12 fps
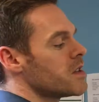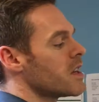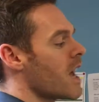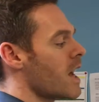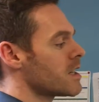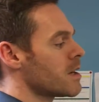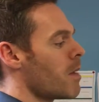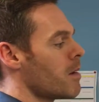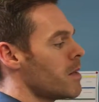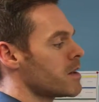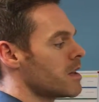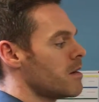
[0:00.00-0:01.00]
to get to my
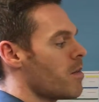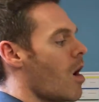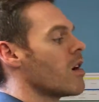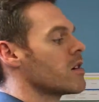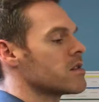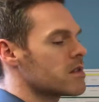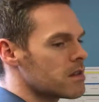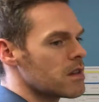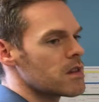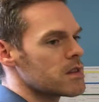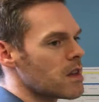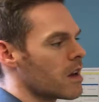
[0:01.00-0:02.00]
missing box,
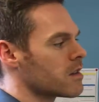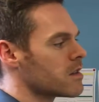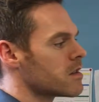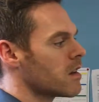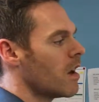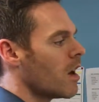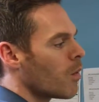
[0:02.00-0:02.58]
the 6.